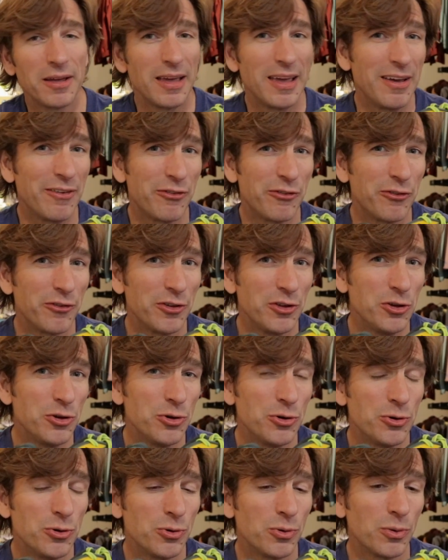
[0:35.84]
If
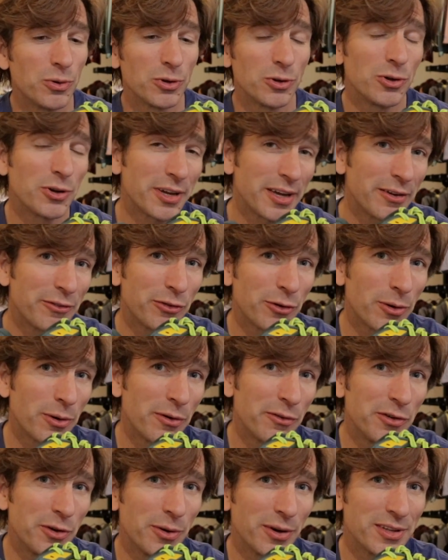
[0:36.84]
you were looking for a
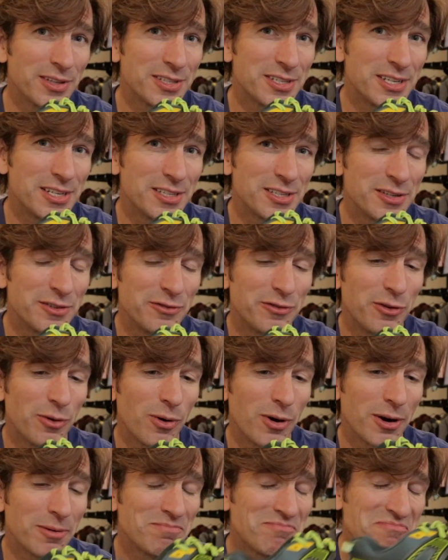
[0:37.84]
review on the Stinson
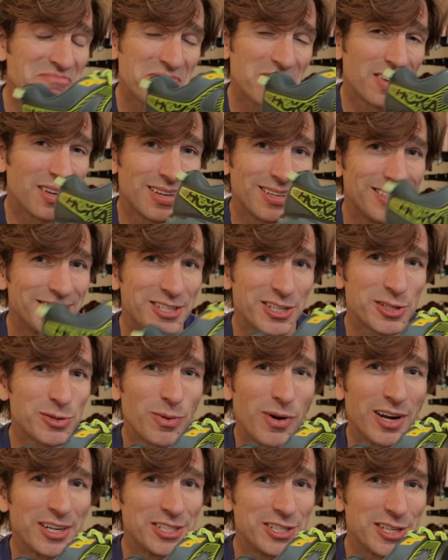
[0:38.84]
4, just
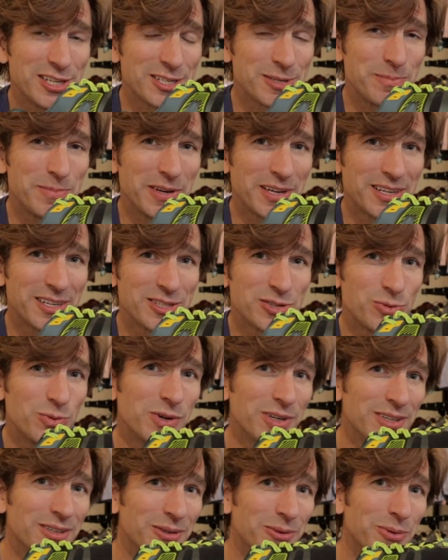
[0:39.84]
watch this because
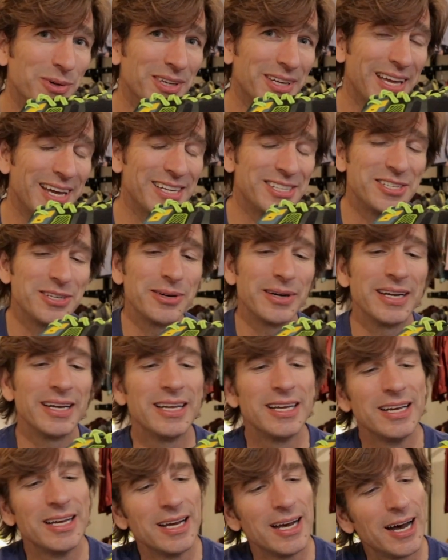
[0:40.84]
we'll get to
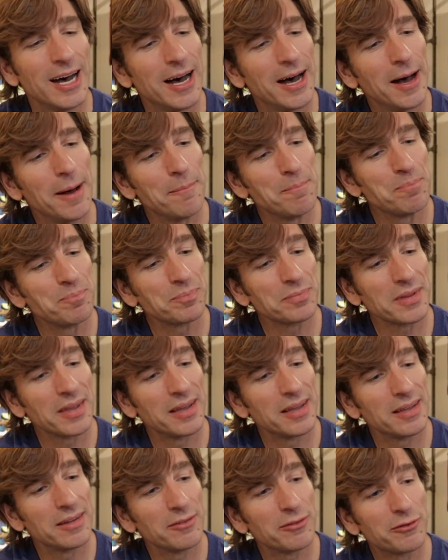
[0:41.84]
it.
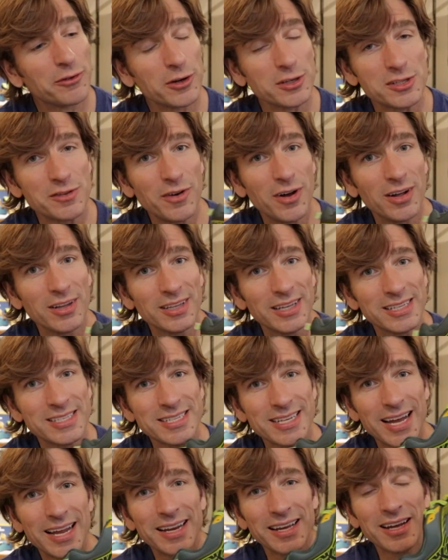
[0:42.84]
First of all,
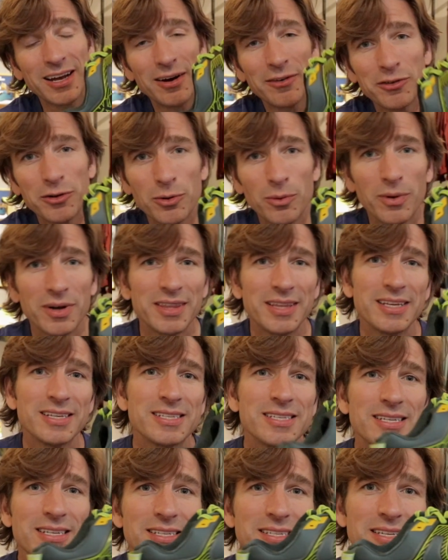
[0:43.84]
let's kind of cover what
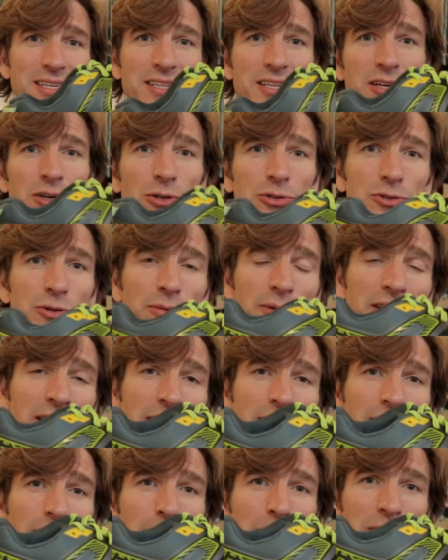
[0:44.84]
this is in the Ultra
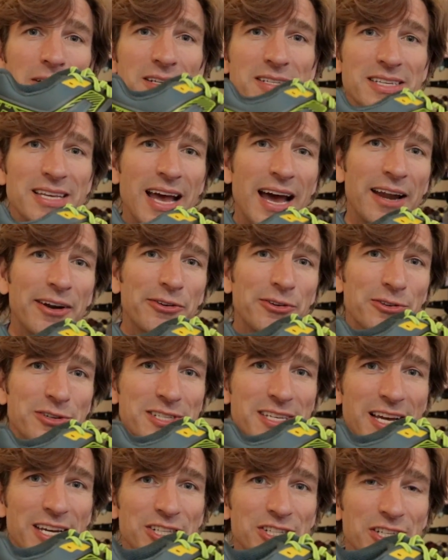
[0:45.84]
Running Company's
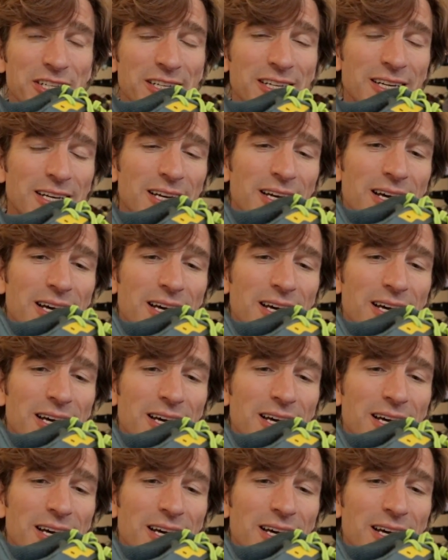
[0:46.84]
categorization.